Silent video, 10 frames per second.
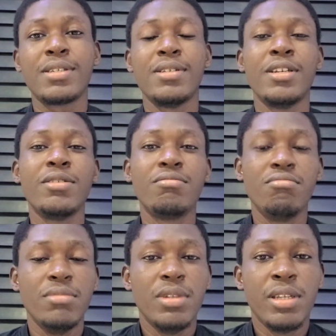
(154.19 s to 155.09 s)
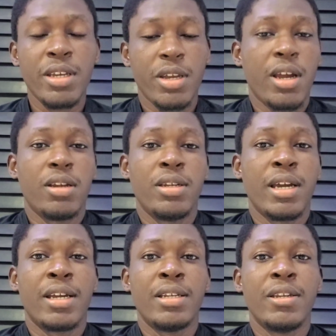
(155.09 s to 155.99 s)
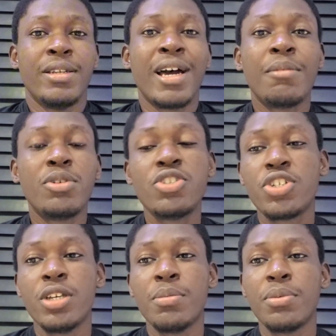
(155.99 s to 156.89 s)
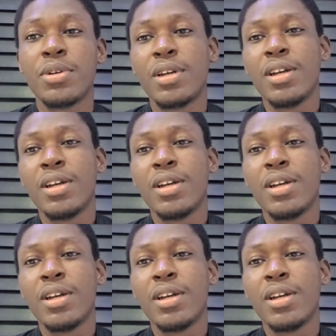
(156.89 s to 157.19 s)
They are in diamond shape.